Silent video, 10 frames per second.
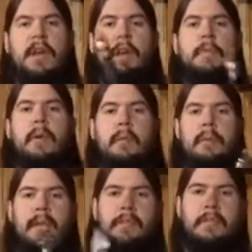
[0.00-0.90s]
And the
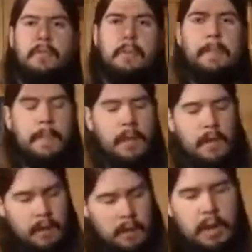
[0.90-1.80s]
problem is,
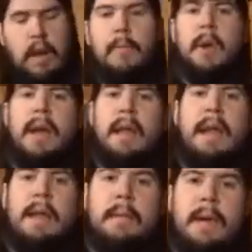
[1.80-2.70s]
I'm
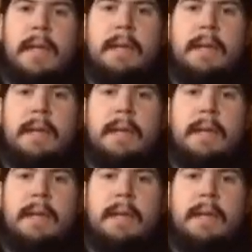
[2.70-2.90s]
right-handed, buddy.